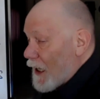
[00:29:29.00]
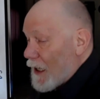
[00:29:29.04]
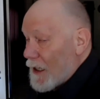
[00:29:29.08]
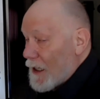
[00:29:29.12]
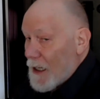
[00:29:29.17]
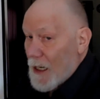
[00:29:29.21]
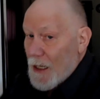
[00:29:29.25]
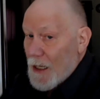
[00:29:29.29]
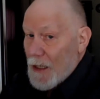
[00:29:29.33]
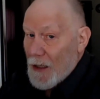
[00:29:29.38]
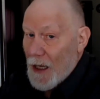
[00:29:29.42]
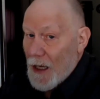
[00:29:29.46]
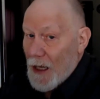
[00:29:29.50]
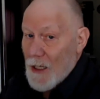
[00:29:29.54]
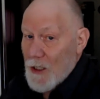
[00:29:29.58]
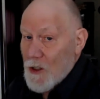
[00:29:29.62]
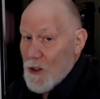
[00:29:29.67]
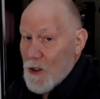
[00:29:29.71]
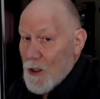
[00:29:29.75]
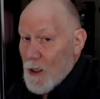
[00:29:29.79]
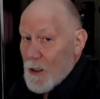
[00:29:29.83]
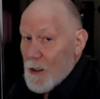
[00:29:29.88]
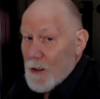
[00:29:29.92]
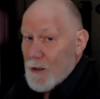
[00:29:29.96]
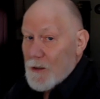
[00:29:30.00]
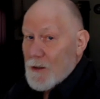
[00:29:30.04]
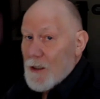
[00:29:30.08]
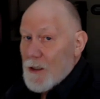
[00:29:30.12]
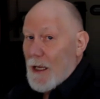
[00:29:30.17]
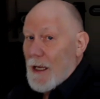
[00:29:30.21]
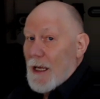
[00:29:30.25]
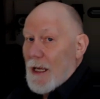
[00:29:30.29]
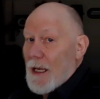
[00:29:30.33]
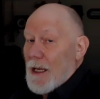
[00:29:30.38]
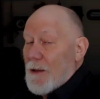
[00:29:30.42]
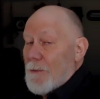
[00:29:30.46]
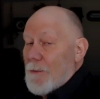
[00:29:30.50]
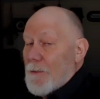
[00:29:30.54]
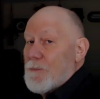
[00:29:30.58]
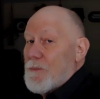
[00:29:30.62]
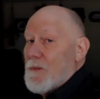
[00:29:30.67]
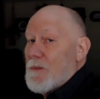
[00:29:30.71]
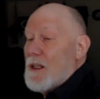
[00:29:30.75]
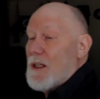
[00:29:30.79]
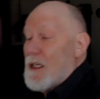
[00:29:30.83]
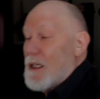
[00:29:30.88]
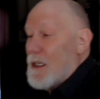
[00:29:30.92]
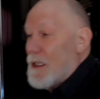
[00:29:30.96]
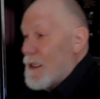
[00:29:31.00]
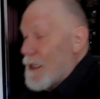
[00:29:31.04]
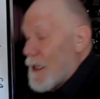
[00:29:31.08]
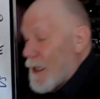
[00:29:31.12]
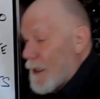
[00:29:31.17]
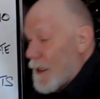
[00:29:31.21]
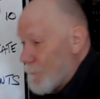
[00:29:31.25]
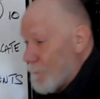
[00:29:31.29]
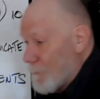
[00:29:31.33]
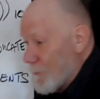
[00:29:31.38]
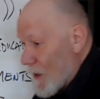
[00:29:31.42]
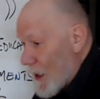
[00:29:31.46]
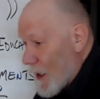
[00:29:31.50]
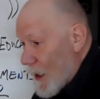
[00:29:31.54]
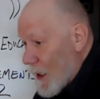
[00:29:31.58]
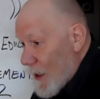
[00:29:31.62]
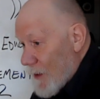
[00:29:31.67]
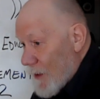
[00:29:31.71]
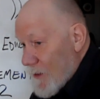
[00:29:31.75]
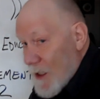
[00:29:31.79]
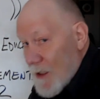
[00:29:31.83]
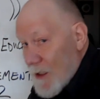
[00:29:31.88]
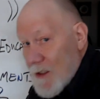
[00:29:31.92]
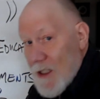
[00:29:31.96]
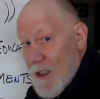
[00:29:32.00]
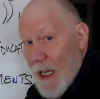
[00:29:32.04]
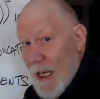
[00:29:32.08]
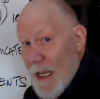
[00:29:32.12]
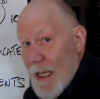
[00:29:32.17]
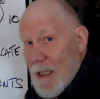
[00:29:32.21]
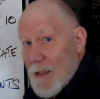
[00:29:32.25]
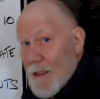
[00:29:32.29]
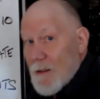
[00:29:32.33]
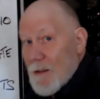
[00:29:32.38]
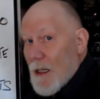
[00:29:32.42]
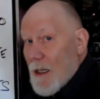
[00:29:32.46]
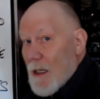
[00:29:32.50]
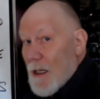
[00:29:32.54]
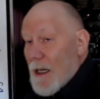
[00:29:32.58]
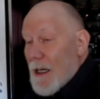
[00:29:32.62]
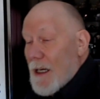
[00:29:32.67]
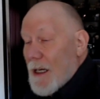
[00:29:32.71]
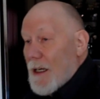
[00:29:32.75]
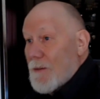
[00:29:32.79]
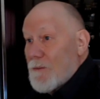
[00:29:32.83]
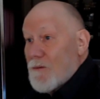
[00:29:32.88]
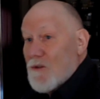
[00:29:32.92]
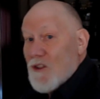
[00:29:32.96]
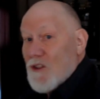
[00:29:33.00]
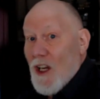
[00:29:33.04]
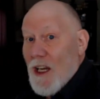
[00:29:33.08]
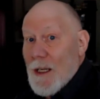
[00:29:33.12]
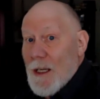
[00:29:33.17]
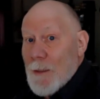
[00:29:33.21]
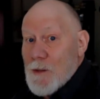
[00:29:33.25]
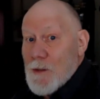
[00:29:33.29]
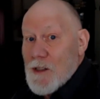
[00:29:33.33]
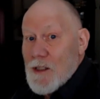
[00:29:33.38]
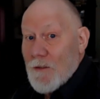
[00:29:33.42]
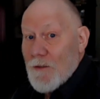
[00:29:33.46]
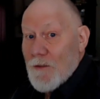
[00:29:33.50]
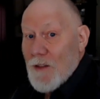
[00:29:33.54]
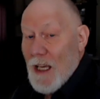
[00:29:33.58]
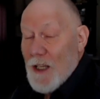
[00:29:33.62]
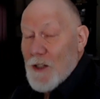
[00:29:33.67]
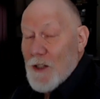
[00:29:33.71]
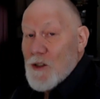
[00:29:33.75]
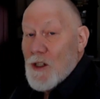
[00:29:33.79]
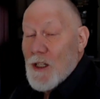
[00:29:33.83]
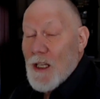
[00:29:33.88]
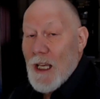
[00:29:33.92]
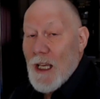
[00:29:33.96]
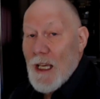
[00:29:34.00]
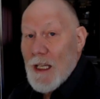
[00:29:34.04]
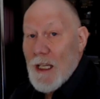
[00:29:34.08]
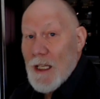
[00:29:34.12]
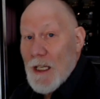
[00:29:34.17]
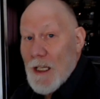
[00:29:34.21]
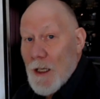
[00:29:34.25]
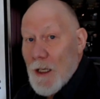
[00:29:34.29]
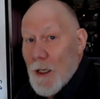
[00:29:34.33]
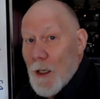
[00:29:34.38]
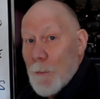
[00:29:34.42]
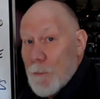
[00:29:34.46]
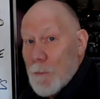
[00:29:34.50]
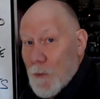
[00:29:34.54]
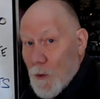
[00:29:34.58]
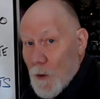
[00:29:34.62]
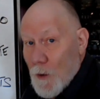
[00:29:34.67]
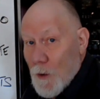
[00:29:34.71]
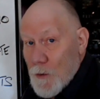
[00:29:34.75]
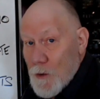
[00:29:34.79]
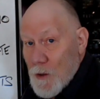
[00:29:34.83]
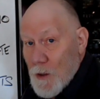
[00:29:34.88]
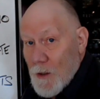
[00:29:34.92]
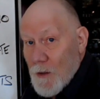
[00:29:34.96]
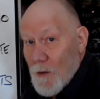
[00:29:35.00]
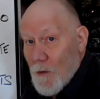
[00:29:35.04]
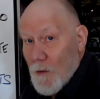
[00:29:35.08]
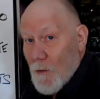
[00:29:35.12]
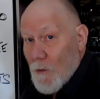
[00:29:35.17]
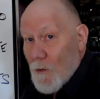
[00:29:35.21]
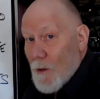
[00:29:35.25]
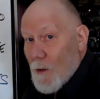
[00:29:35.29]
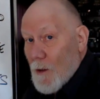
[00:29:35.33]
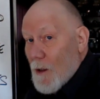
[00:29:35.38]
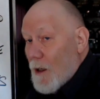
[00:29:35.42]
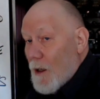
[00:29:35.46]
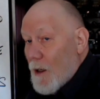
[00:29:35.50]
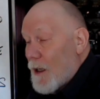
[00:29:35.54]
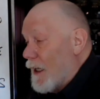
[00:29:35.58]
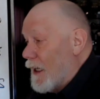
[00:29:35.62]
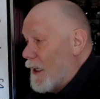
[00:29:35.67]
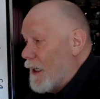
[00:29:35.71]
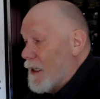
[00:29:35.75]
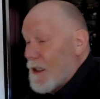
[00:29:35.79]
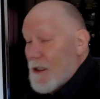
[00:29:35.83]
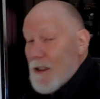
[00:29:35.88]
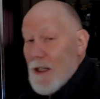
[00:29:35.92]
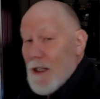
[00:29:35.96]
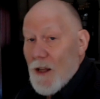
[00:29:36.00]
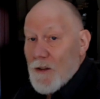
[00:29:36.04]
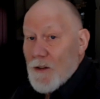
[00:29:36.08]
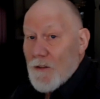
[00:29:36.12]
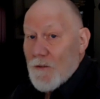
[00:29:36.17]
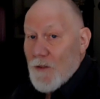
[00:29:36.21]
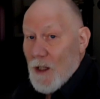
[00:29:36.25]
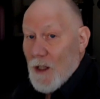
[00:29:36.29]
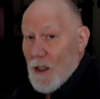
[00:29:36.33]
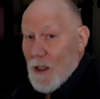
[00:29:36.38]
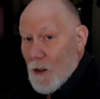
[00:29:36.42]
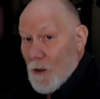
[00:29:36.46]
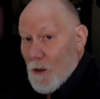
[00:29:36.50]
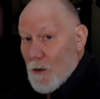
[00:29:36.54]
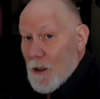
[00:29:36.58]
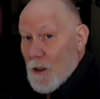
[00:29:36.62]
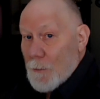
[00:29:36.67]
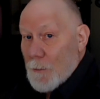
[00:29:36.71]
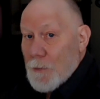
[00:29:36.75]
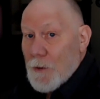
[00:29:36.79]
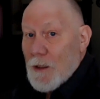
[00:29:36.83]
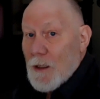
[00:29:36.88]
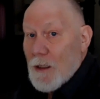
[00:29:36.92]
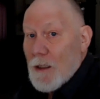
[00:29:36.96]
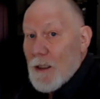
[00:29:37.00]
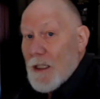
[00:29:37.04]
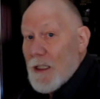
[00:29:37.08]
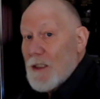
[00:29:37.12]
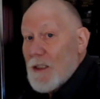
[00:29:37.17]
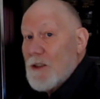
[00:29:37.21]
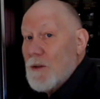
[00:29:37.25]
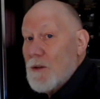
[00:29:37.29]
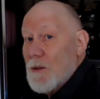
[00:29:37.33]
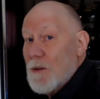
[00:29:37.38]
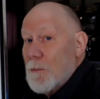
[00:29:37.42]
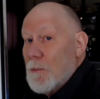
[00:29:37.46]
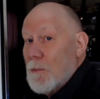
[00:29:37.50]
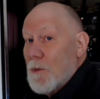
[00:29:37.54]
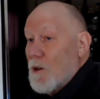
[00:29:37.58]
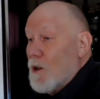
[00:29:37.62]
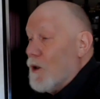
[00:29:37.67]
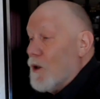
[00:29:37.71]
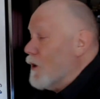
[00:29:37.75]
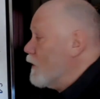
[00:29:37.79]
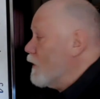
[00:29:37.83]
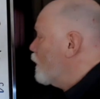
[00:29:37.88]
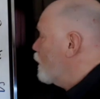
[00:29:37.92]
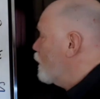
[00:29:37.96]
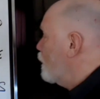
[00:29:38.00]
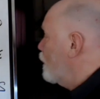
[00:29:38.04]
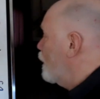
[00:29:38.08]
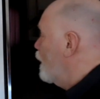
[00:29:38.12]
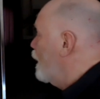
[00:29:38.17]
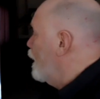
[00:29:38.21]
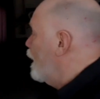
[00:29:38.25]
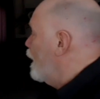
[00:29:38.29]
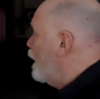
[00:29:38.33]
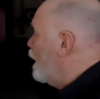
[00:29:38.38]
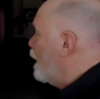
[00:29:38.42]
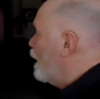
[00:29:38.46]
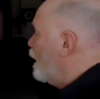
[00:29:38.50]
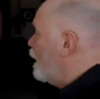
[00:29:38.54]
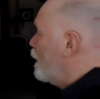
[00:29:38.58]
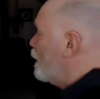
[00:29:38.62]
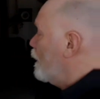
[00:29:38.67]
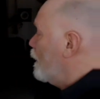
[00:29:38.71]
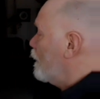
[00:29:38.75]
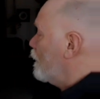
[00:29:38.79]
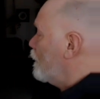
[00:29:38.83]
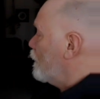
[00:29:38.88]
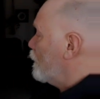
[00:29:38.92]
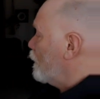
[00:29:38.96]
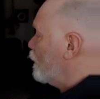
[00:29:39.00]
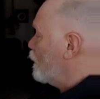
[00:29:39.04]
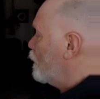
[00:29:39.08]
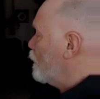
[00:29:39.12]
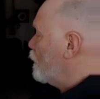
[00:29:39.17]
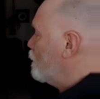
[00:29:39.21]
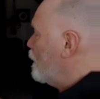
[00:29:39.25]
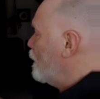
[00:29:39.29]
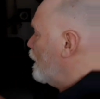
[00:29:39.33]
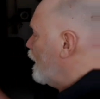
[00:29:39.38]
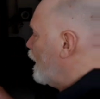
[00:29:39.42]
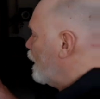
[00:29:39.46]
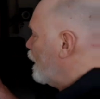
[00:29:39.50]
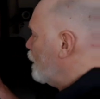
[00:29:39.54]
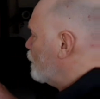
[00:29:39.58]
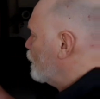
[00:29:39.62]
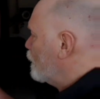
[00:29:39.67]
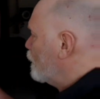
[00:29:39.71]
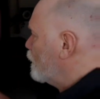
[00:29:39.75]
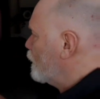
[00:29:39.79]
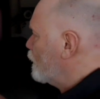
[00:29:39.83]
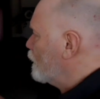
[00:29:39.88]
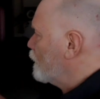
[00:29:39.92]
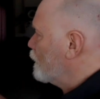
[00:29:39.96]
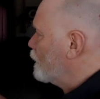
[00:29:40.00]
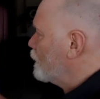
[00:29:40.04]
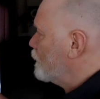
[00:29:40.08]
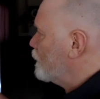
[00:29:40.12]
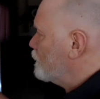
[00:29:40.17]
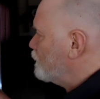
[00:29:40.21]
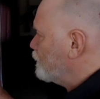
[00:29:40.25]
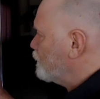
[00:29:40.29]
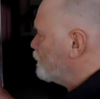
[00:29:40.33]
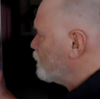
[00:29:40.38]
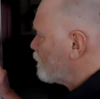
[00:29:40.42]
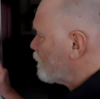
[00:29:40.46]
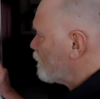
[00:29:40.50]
And I, I shared a, the, um, the 10 uh, types of educating approaches in another video, and I'll put a link to it below, uh, to be able to